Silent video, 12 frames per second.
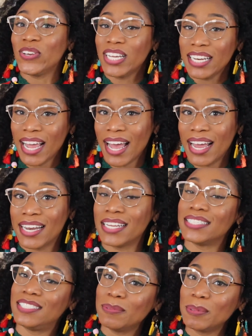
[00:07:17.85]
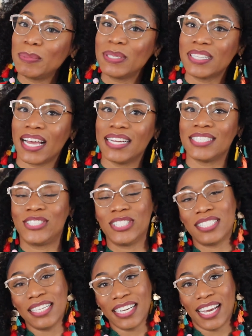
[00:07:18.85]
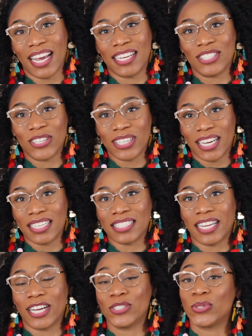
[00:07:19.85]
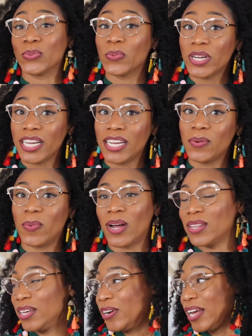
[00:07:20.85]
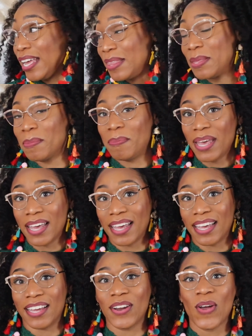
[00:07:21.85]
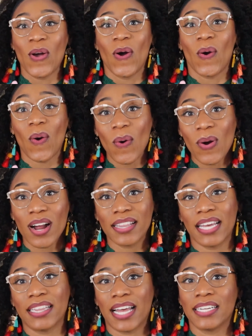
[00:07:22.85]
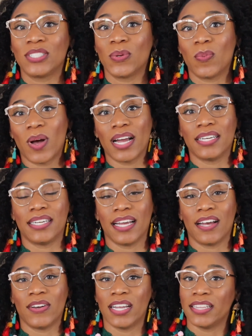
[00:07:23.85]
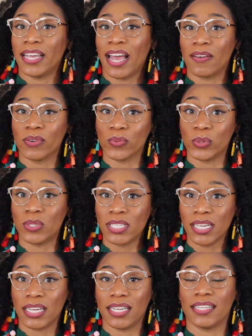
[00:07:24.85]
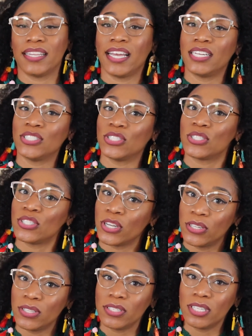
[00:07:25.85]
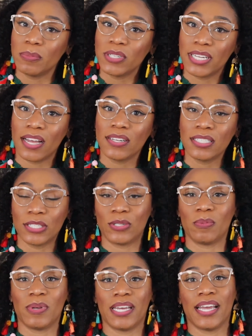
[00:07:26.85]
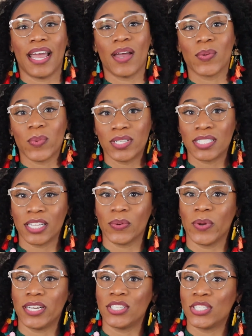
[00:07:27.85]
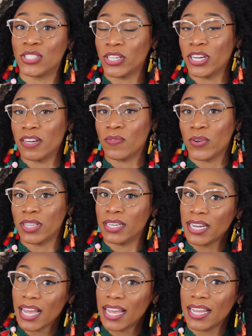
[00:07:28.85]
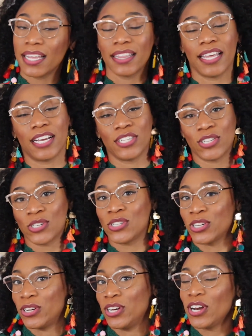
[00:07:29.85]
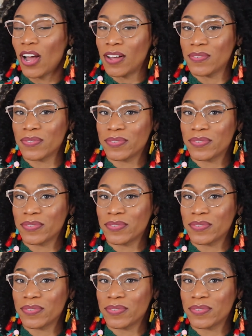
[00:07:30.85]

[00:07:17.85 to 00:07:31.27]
You can add dimmable lights just in case your guests like to read while they're in Ooh, the bed, like, or they like to wind down and they have a routine. They can just turn the dimmer down a little bit, and once they're ready to turn in for the night, they can just turn it off.